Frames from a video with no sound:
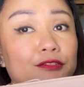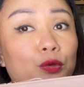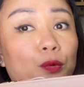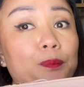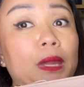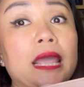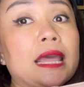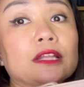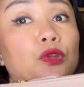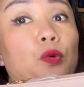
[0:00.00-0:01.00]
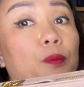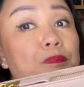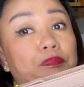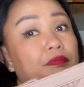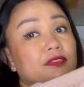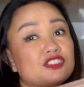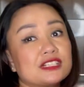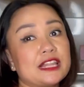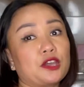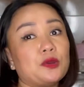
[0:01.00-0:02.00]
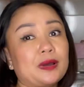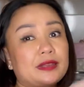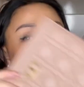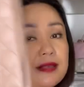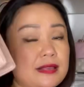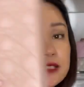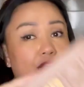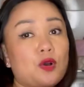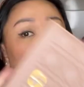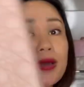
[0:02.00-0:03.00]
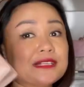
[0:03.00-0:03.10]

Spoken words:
to just like, you know, an easy go